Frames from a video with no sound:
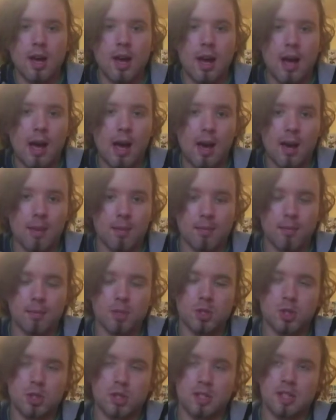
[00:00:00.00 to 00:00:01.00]
so
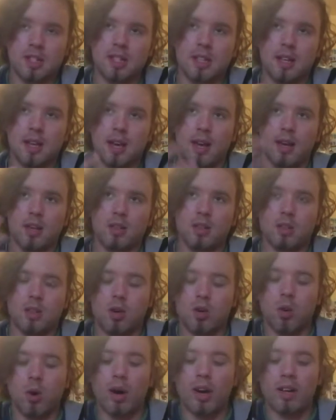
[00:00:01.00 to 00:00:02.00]
it's
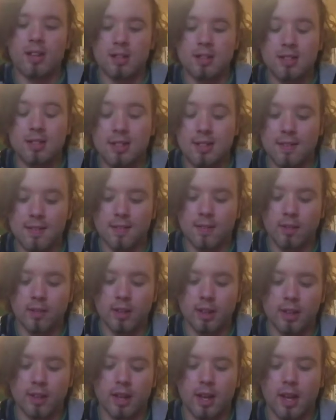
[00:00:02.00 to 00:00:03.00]
quite different
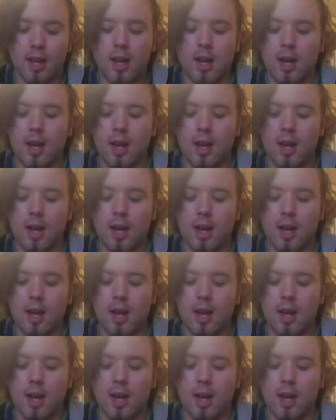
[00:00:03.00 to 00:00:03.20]
really.